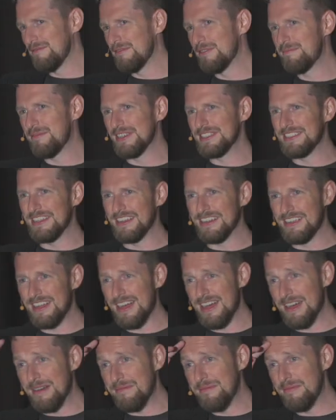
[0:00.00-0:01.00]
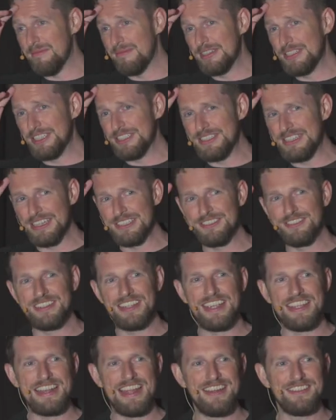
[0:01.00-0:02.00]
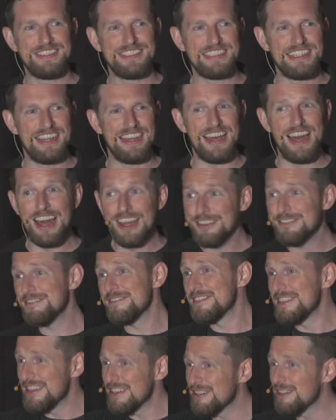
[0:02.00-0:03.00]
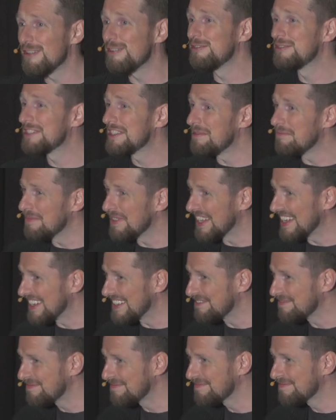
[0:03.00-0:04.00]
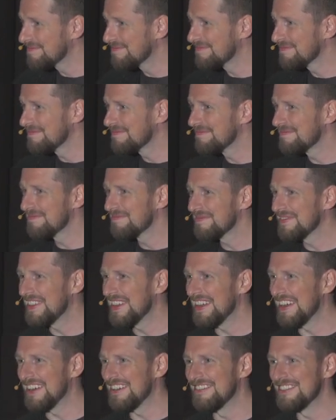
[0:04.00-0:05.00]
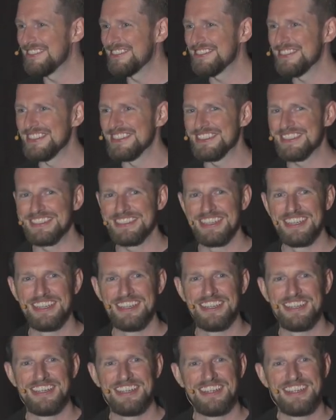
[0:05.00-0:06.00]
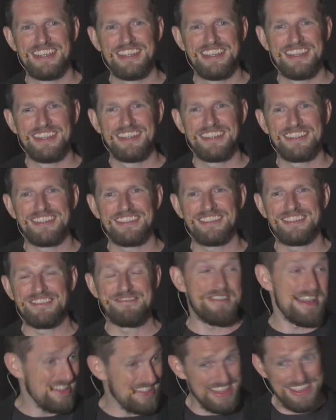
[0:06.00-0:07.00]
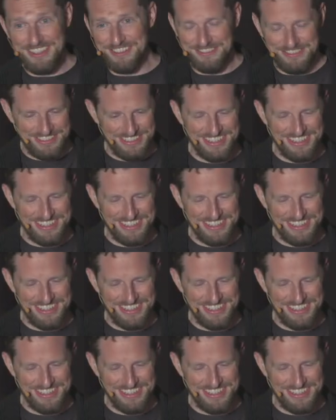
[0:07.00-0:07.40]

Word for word: WordPress.com, we just yesterday announced a 100 year hosting plan, uh, which was, yeah, thank you.